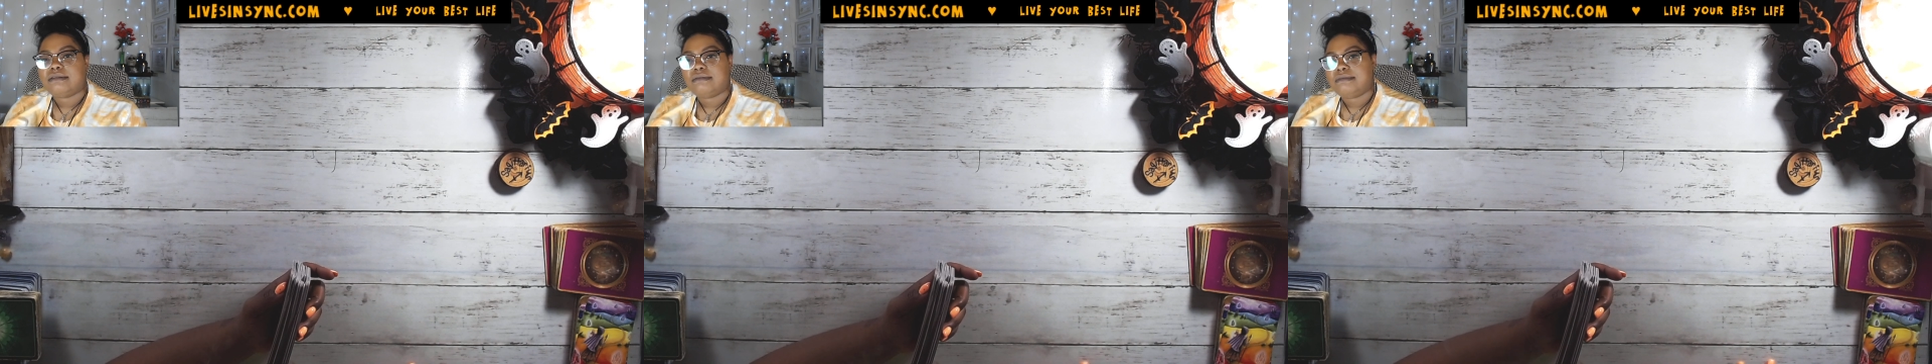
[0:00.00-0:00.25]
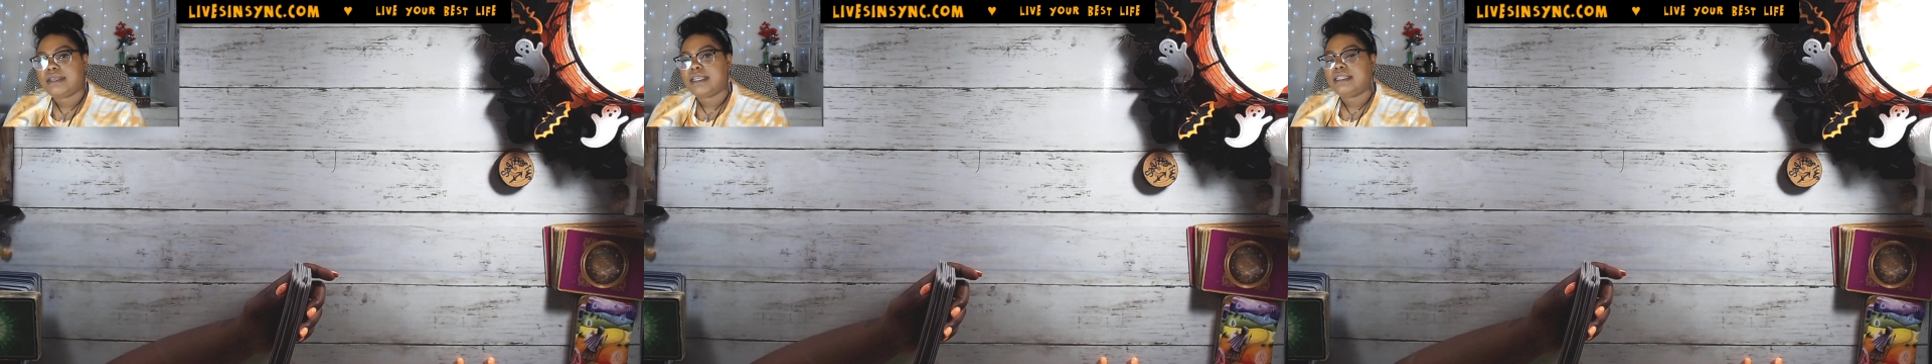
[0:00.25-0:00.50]

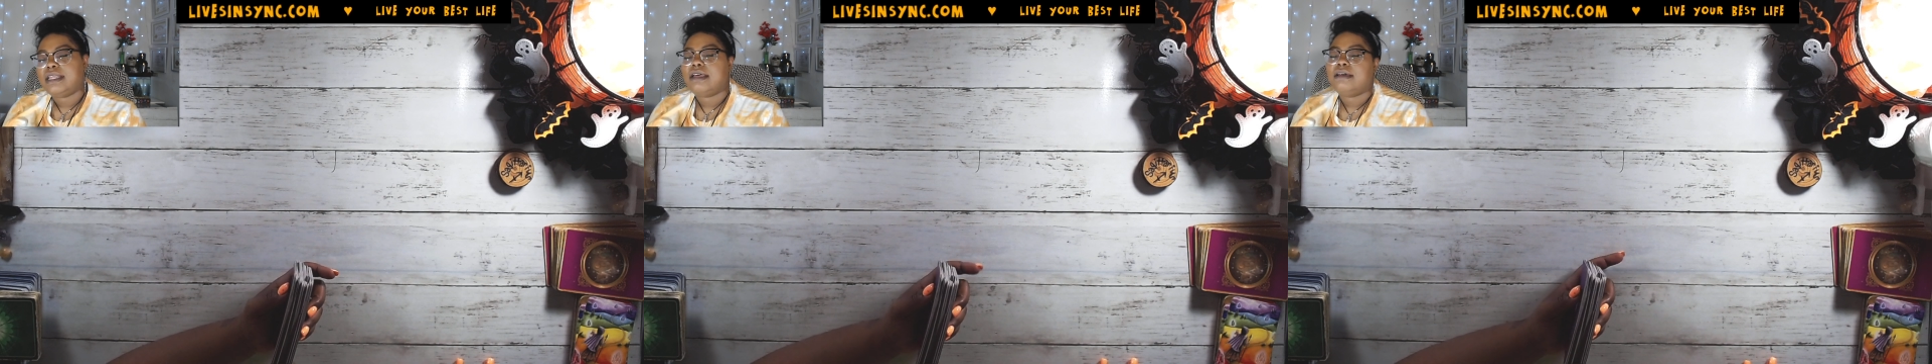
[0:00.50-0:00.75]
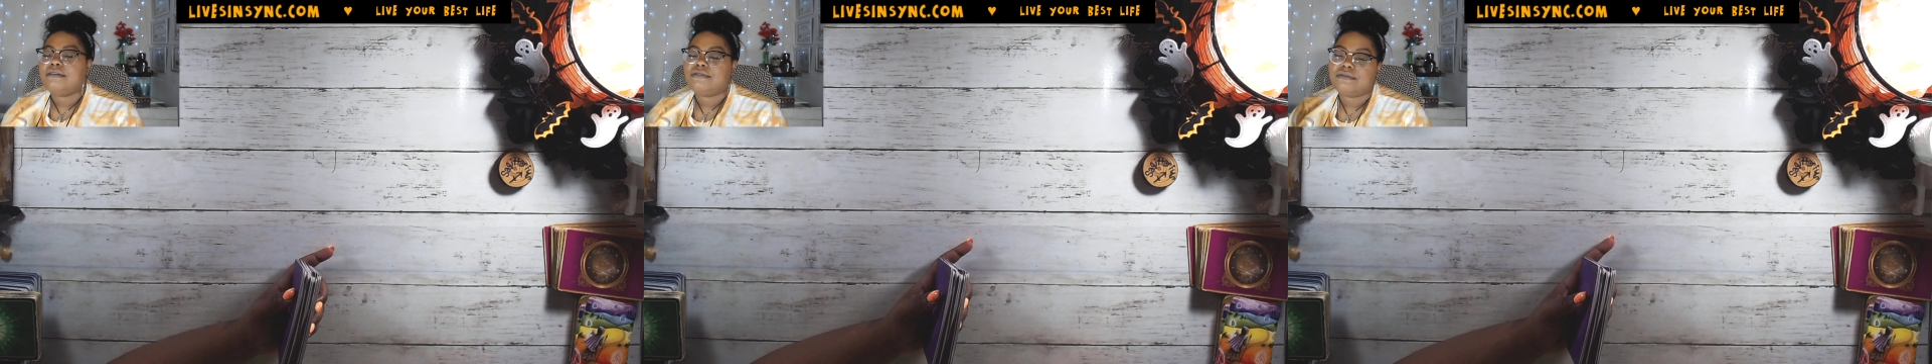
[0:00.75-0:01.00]

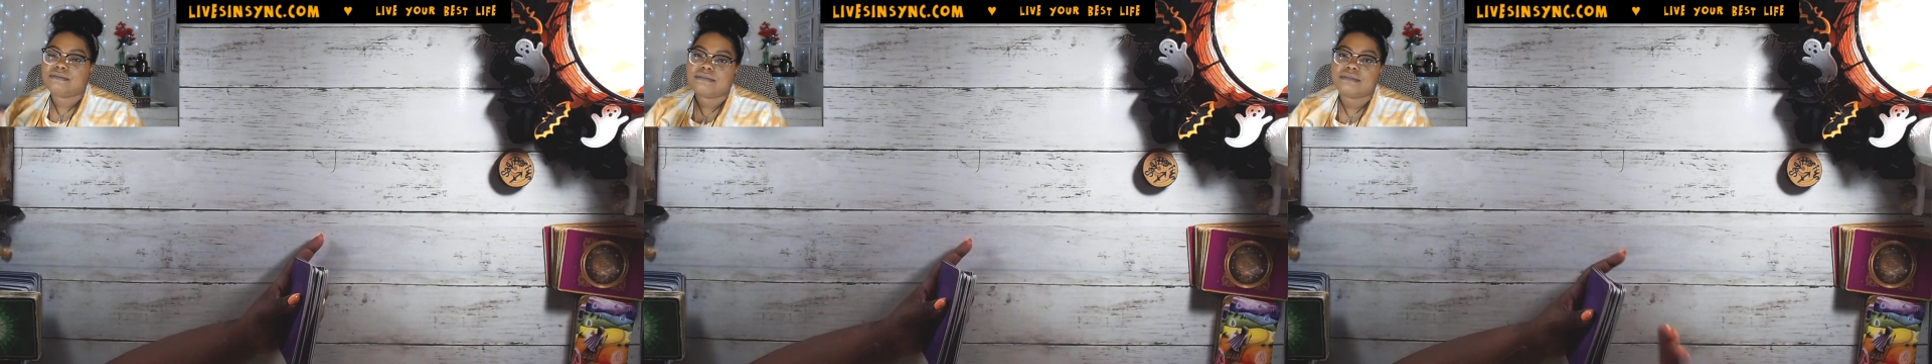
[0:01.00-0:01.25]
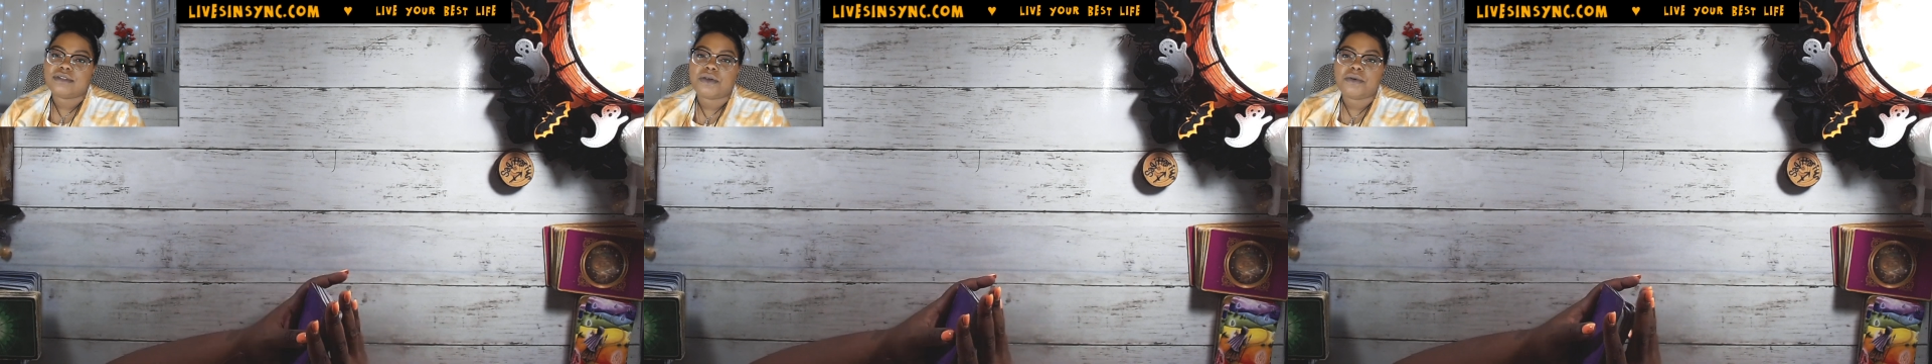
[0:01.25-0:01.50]
mid-love,
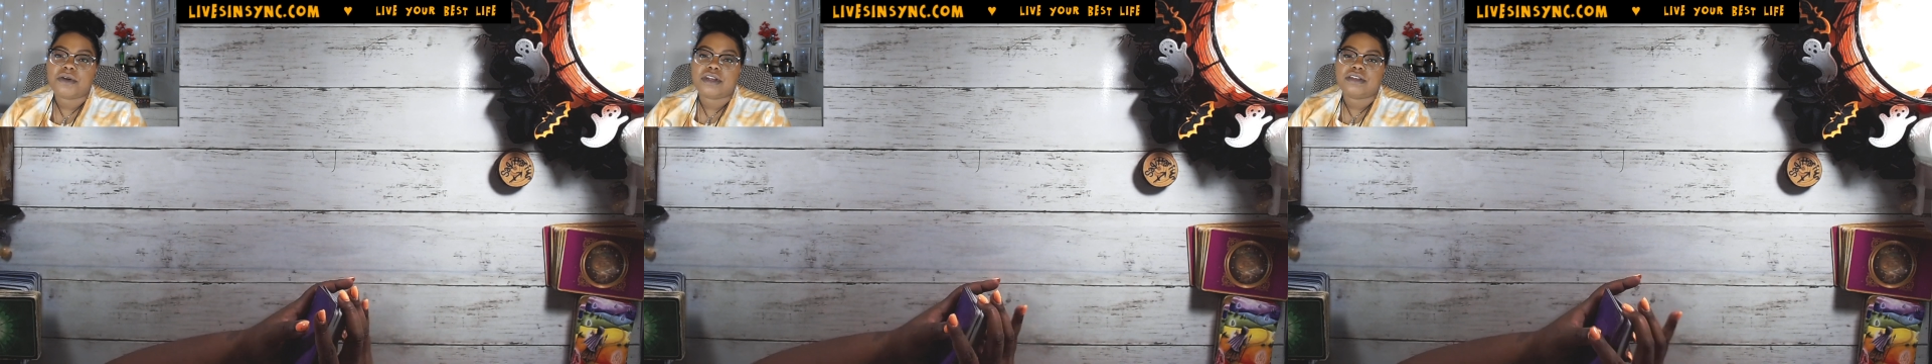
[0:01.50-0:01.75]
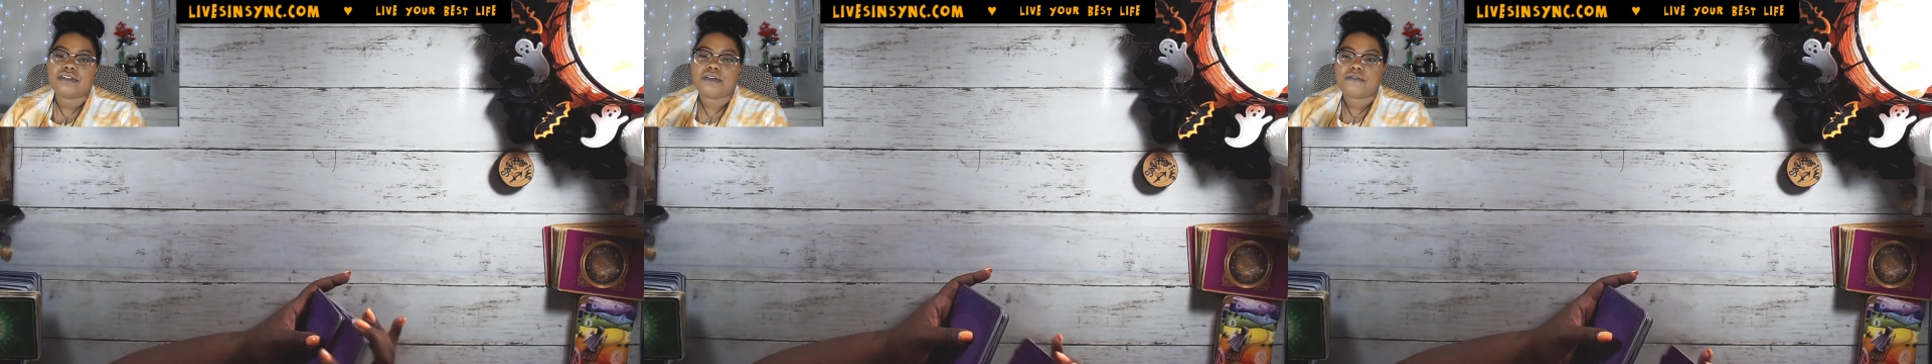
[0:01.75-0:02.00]
so on
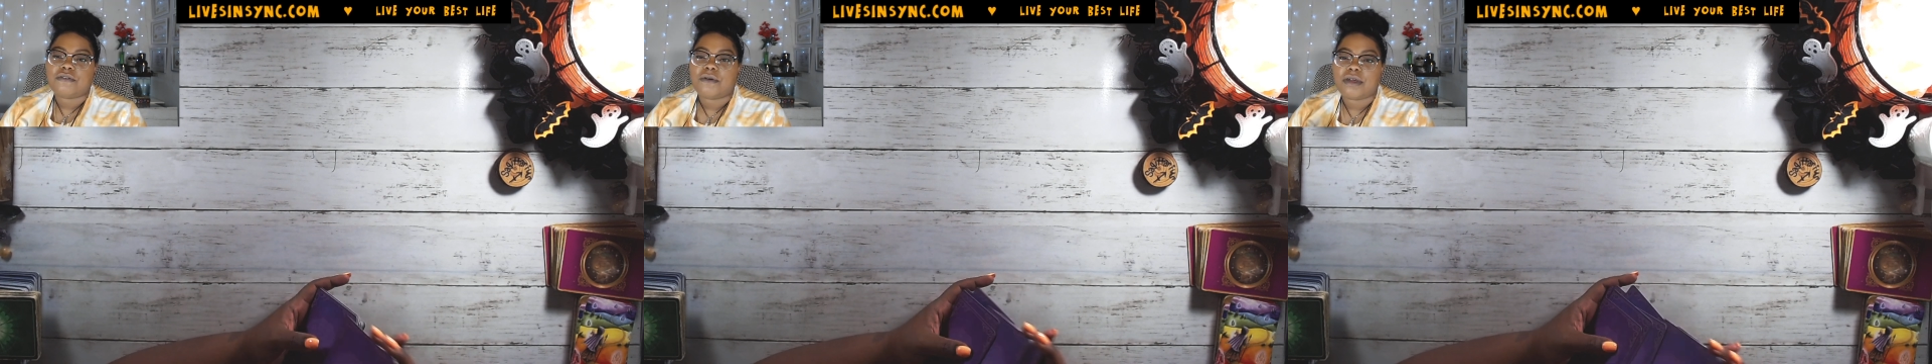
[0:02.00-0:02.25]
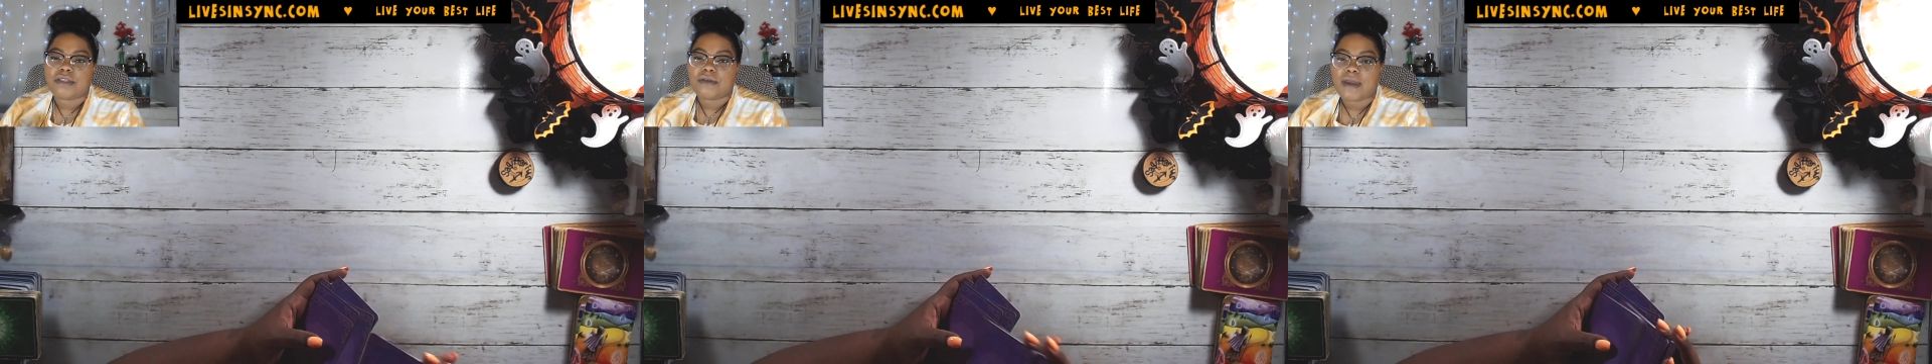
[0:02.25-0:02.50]
and so
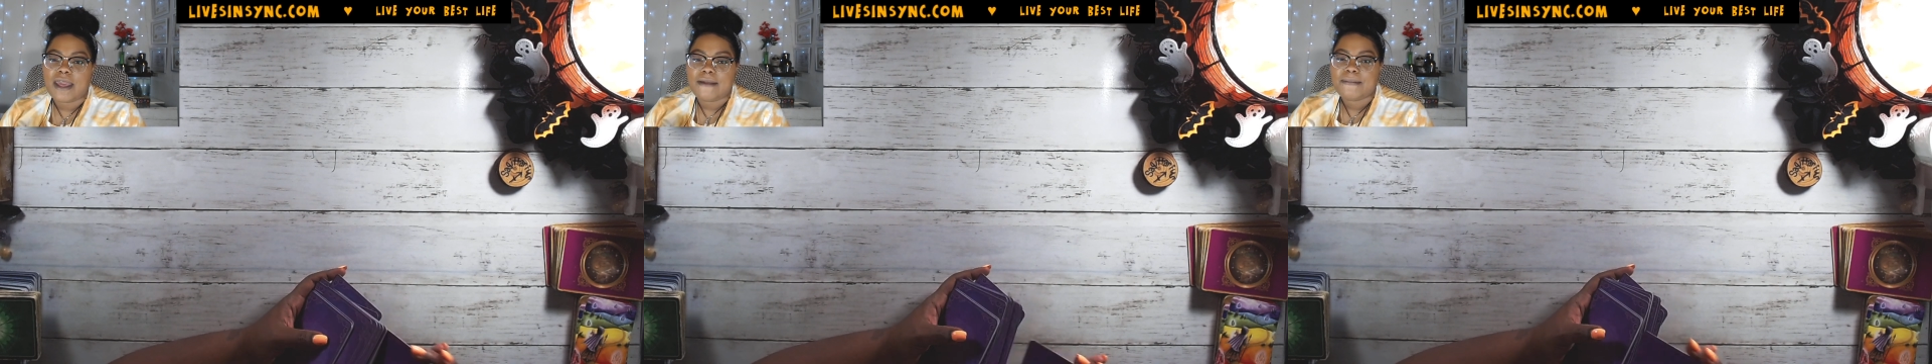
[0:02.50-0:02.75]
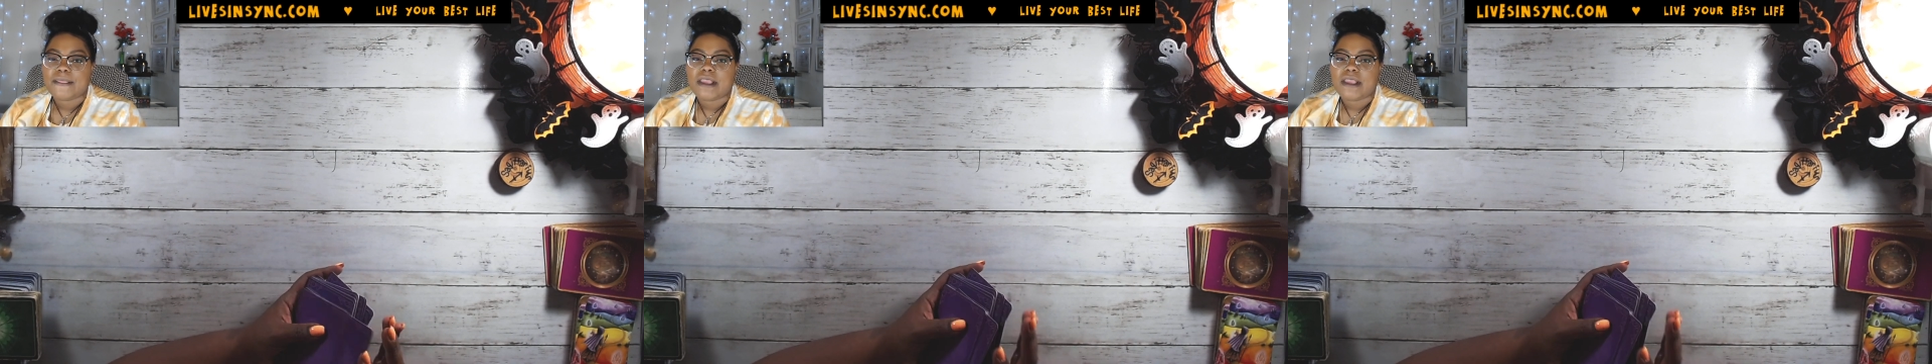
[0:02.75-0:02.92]
forth. Okay.